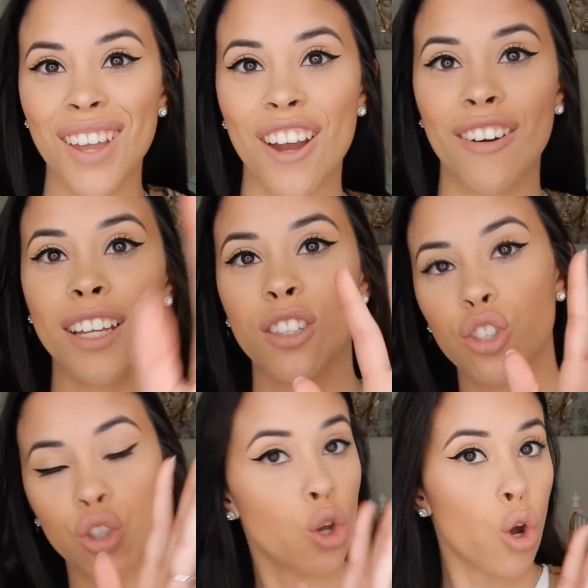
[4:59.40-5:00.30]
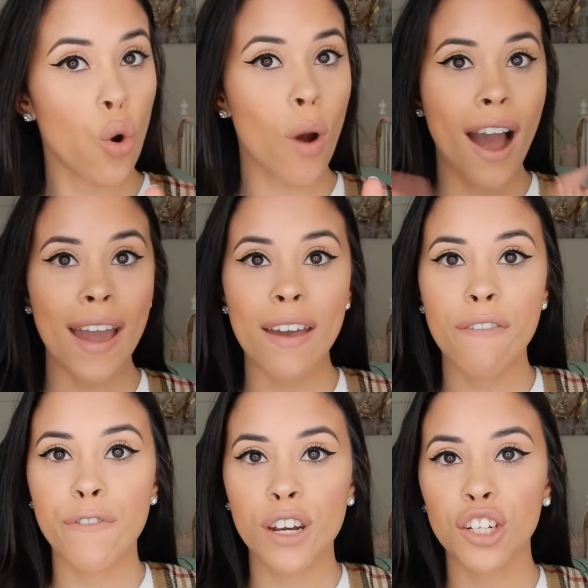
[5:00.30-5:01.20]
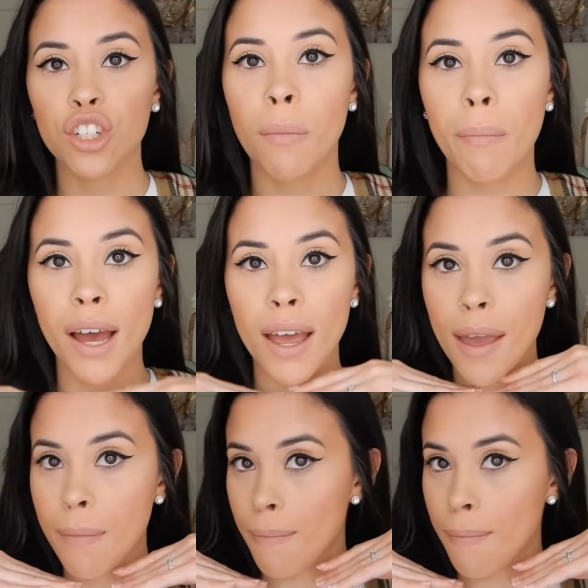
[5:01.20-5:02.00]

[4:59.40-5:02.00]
Alright, so I finished my